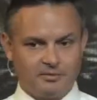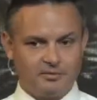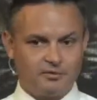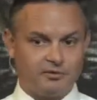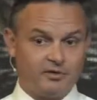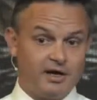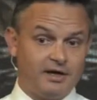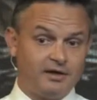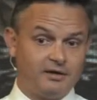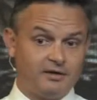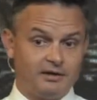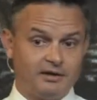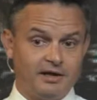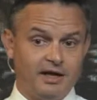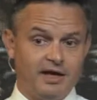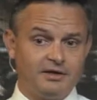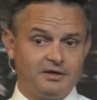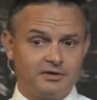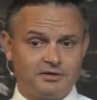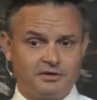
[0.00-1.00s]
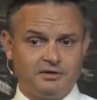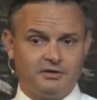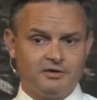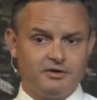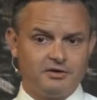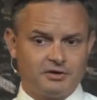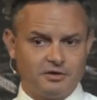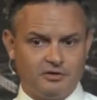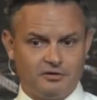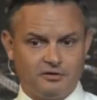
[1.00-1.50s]
creating the largest
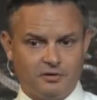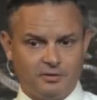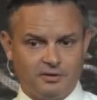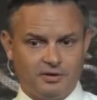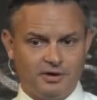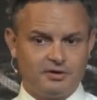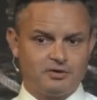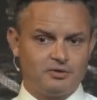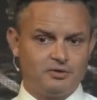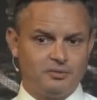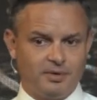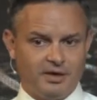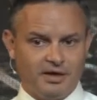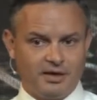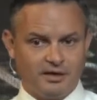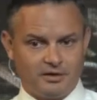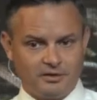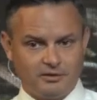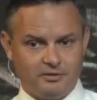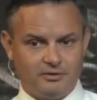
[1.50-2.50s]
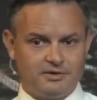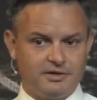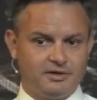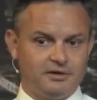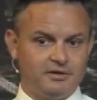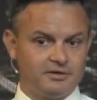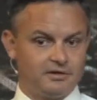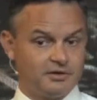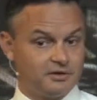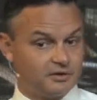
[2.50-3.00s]
addition to a national park in New
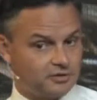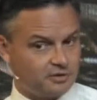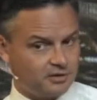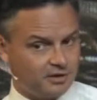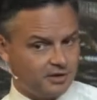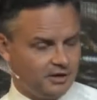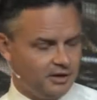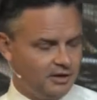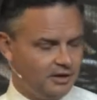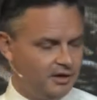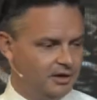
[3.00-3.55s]
Zealand's history.